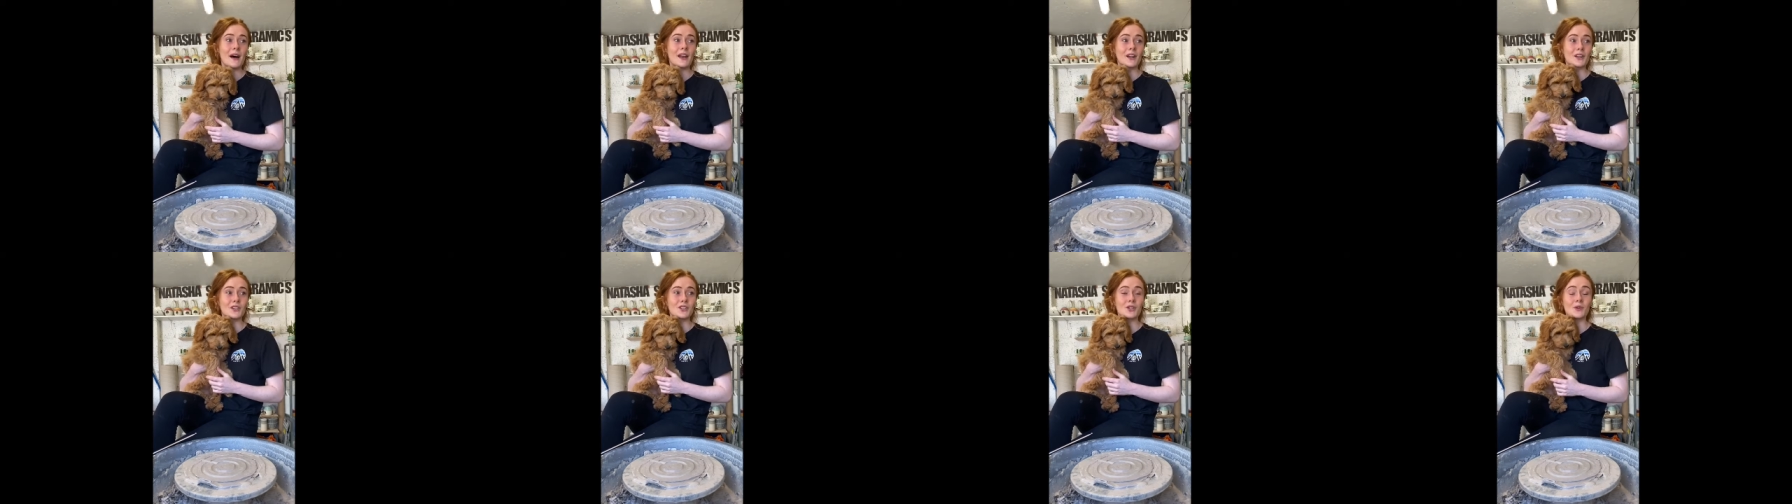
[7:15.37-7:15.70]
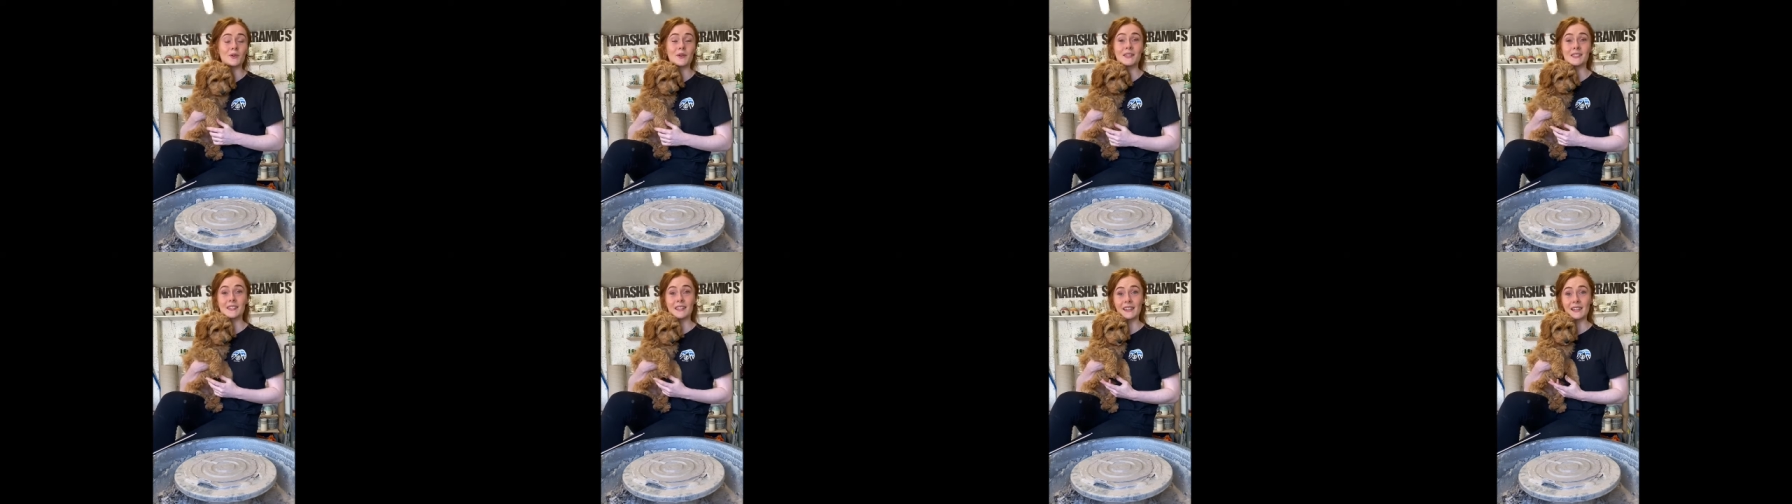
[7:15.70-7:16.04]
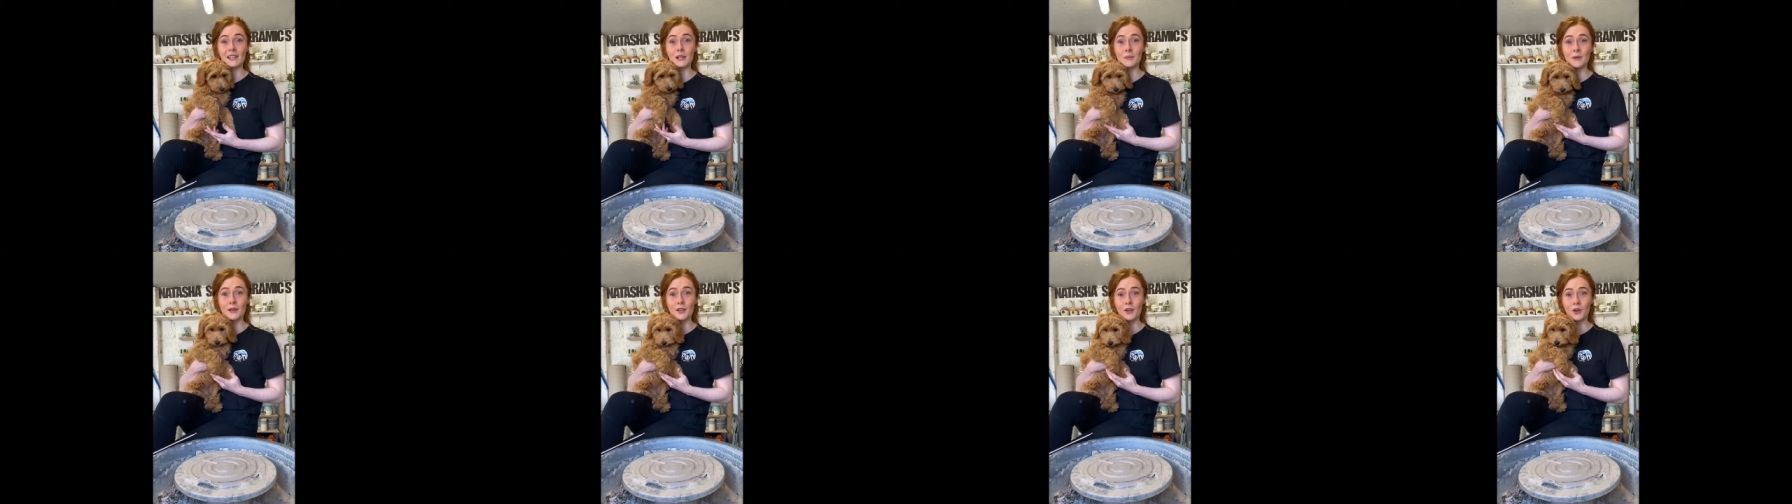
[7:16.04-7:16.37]
and I'll show you a
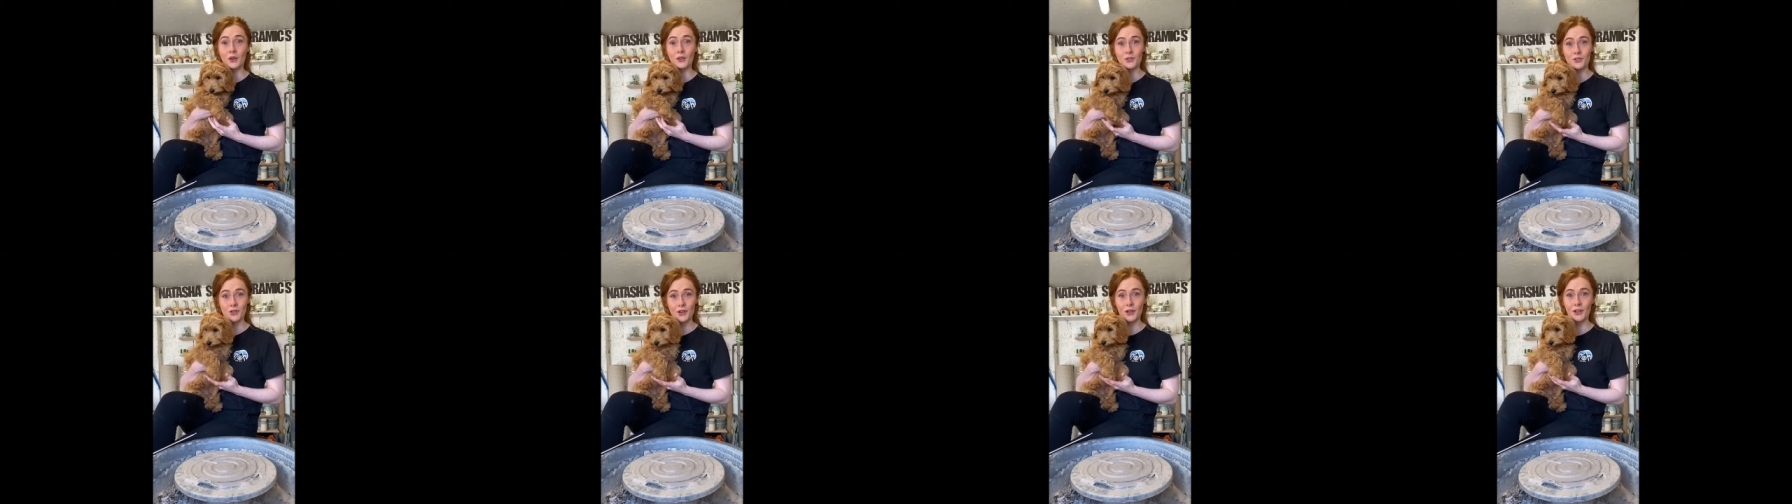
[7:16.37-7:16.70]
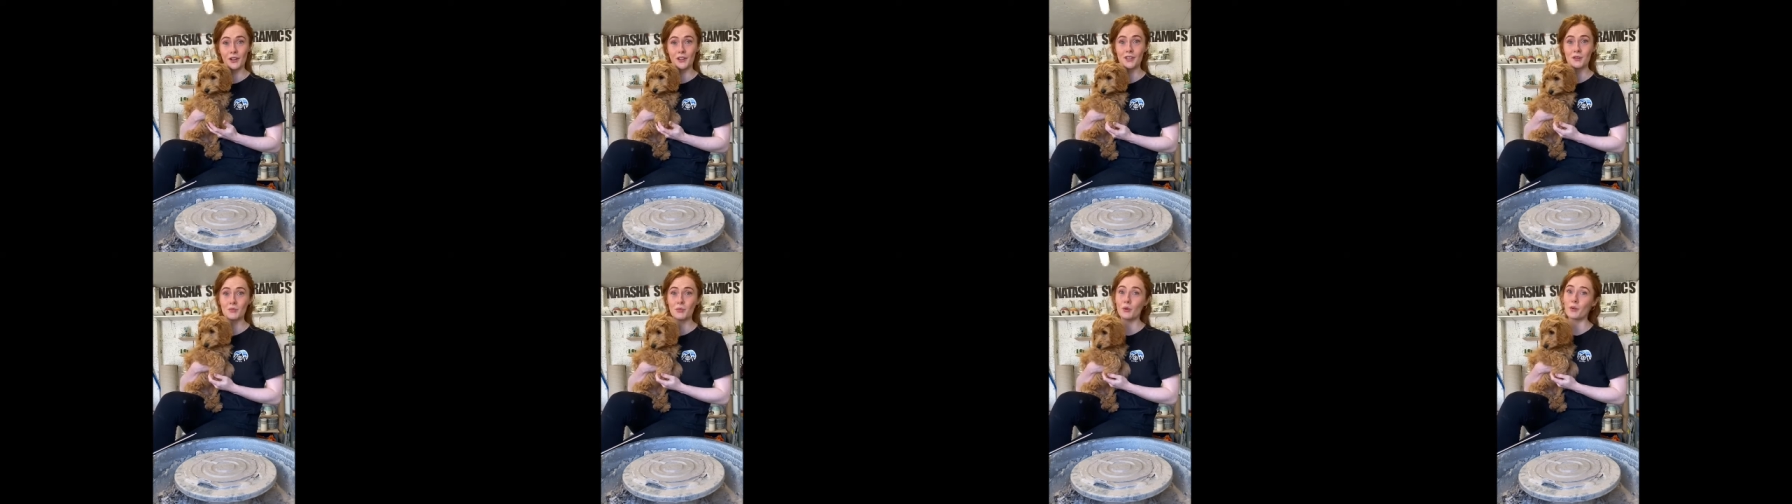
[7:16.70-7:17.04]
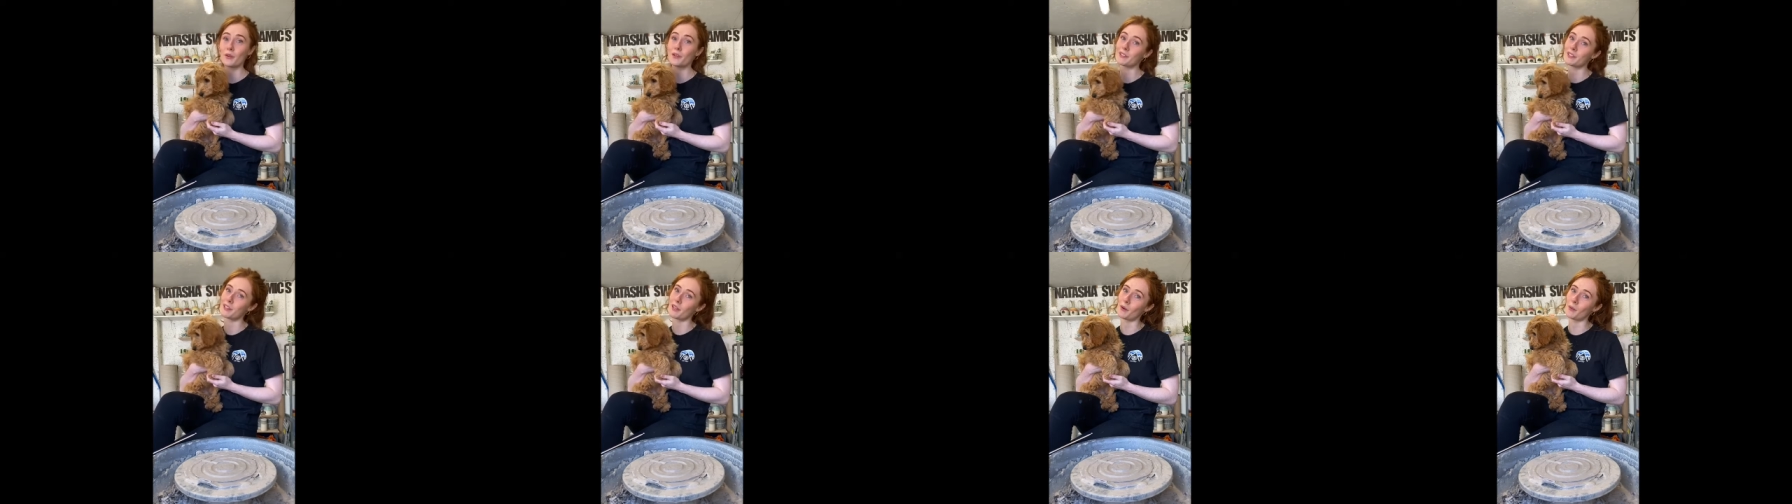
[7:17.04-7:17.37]
little bit on turning the
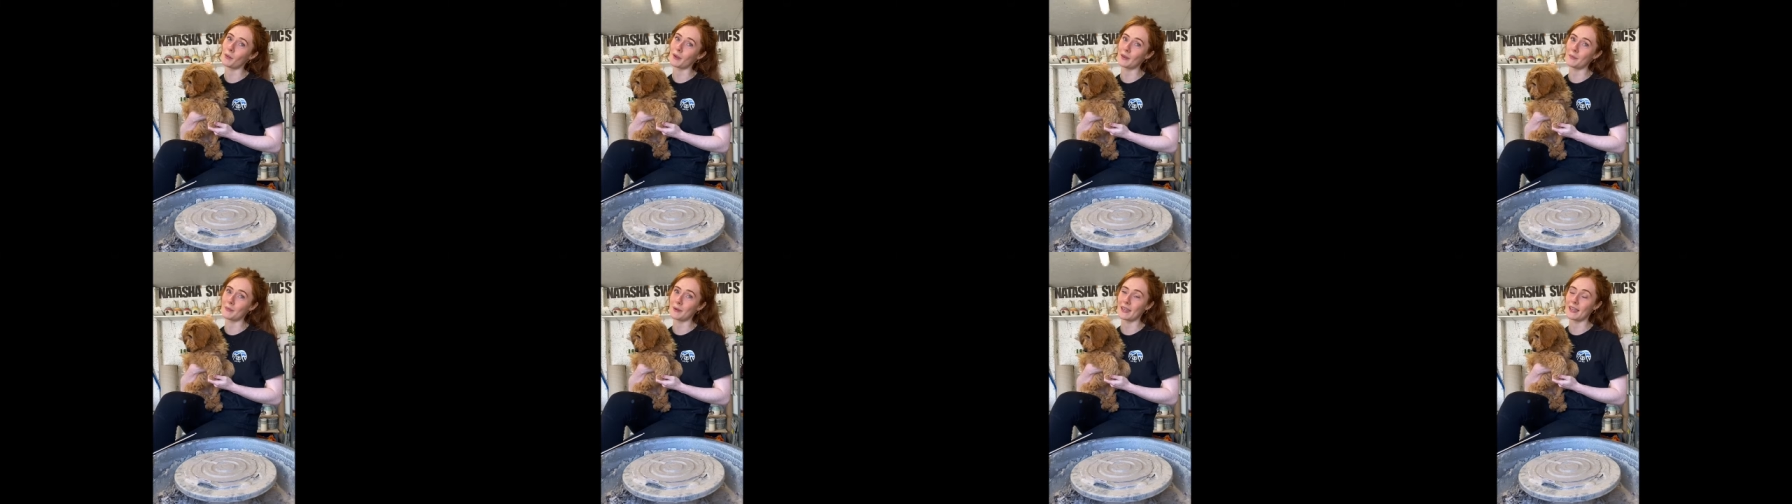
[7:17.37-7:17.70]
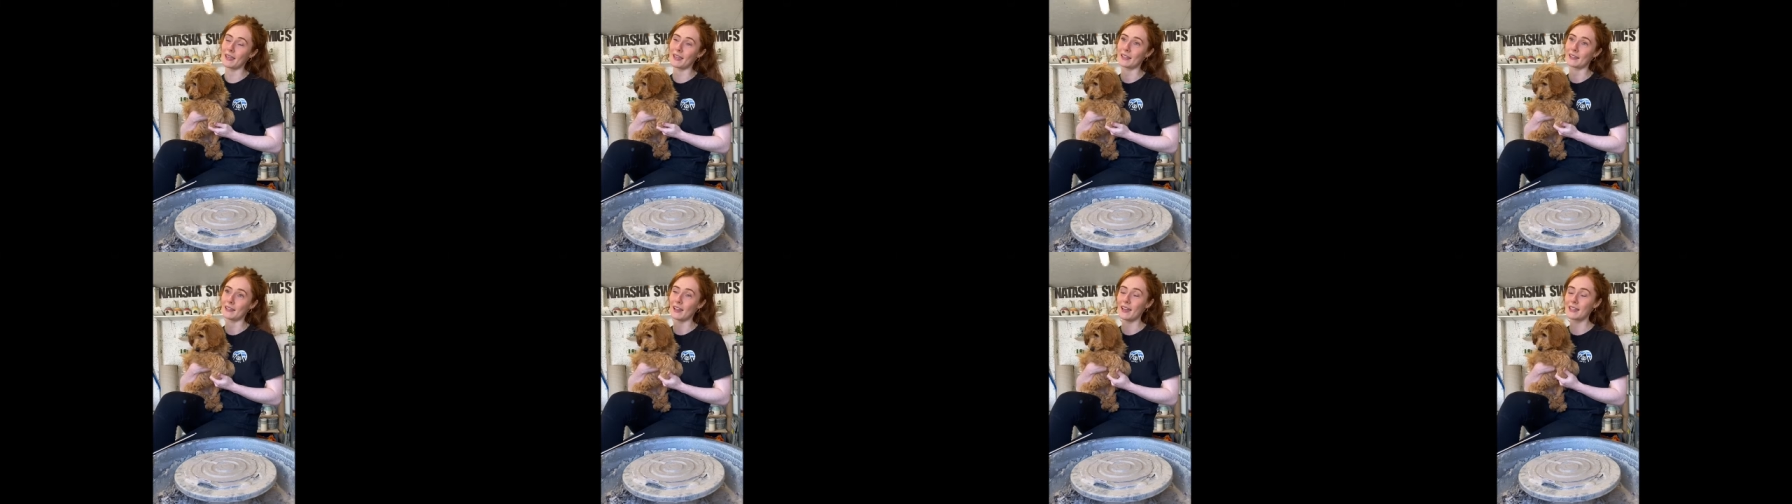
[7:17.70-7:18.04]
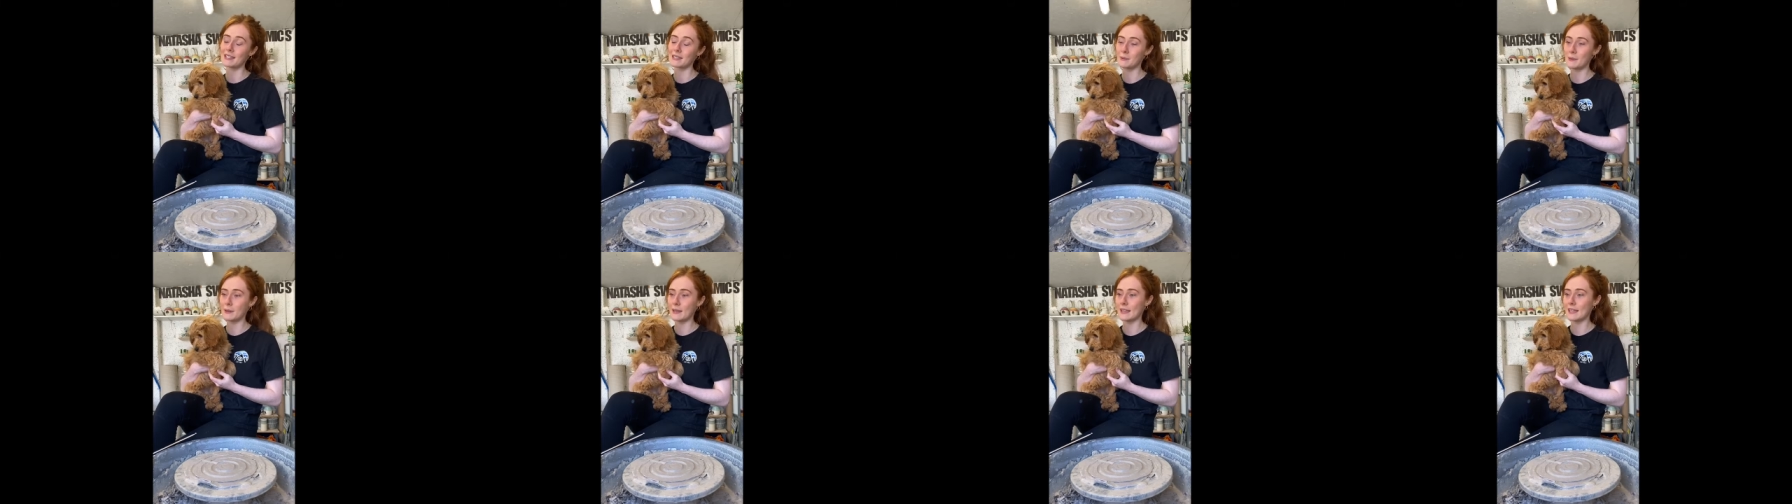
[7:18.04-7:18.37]
bowls that we made
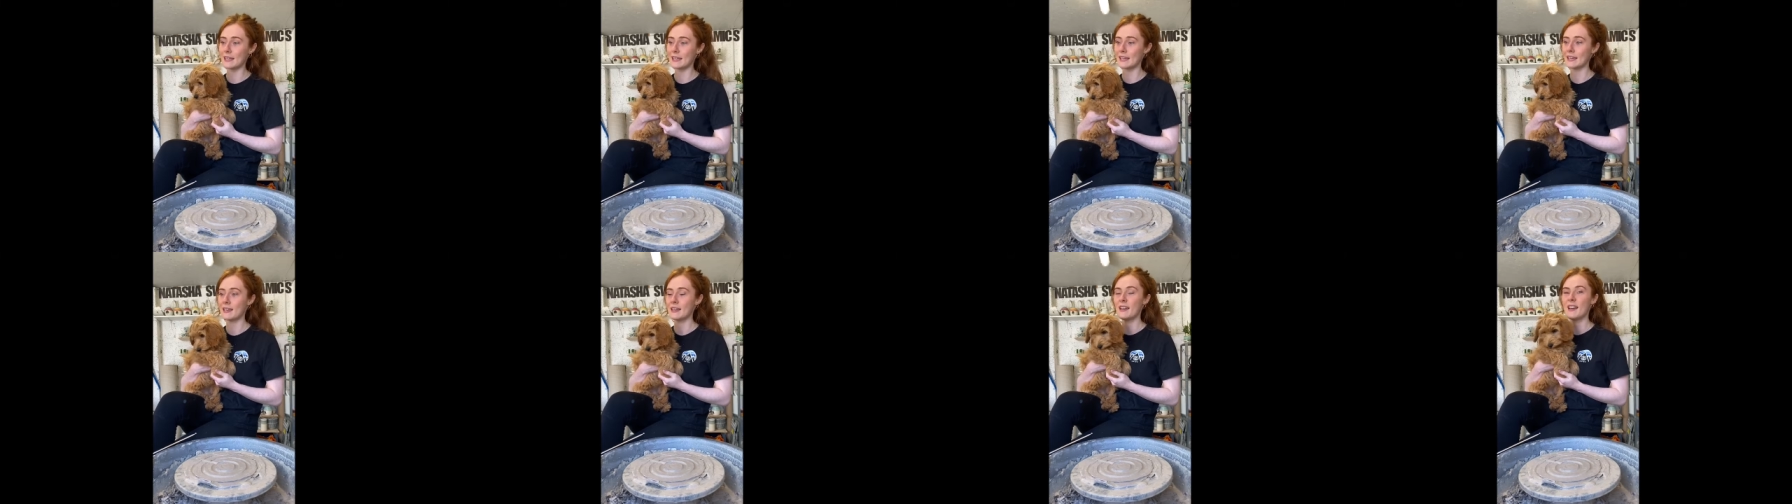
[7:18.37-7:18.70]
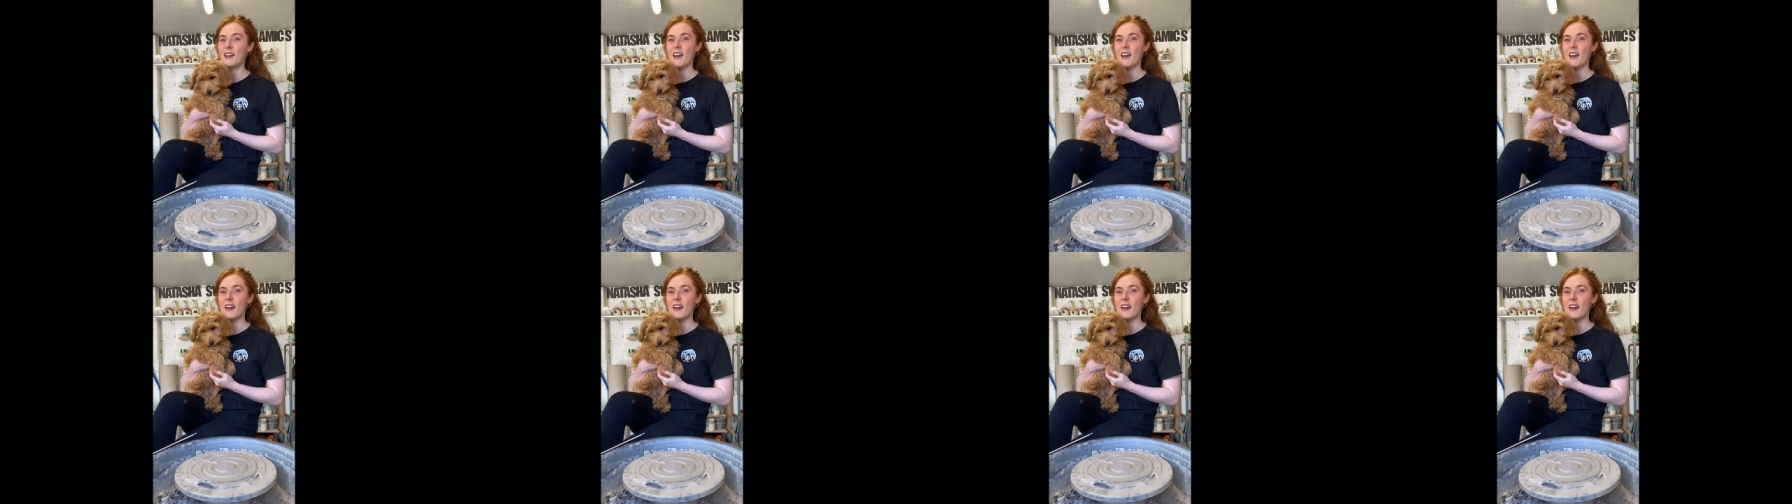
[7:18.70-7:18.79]
last week,